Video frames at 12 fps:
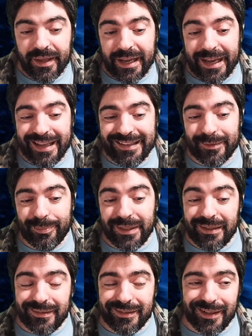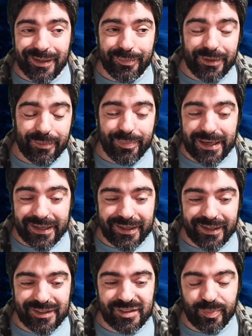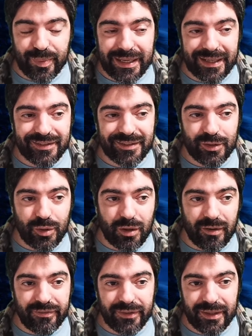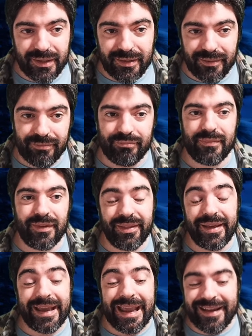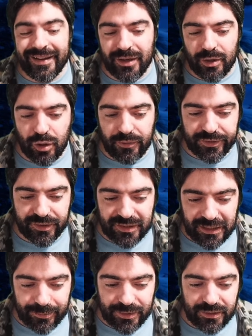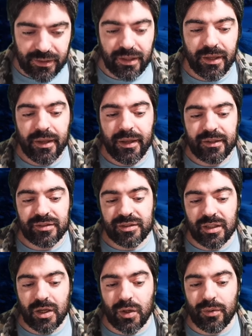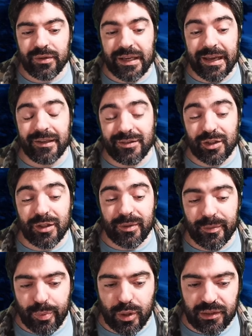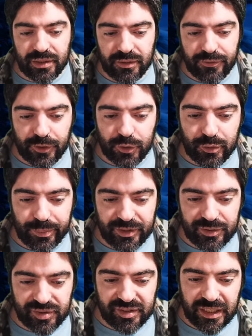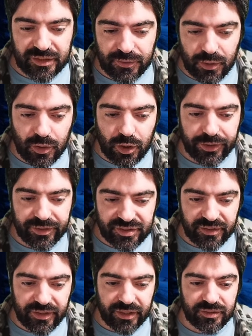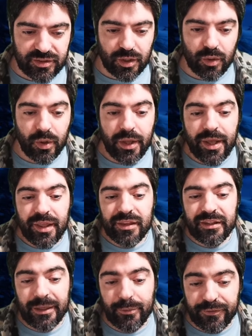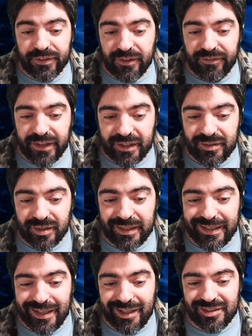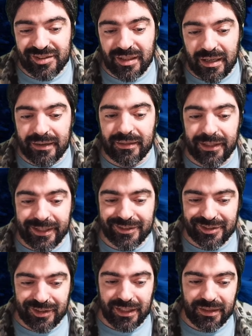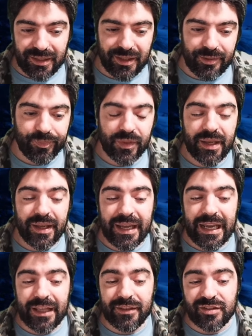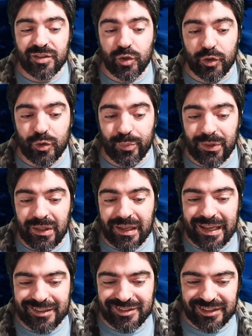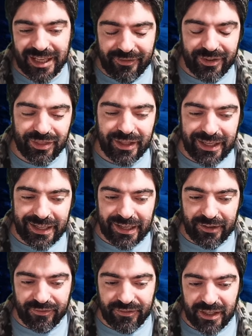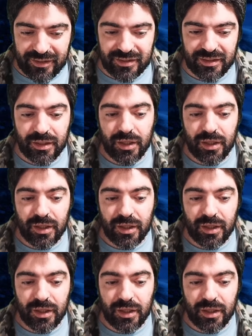And Peter B. Parker is part of the anchor of the team. So yeah, it's going to be important for you to be successful on this event. So the name of the event is Earthlings Needed. And this is going to be a 7-day event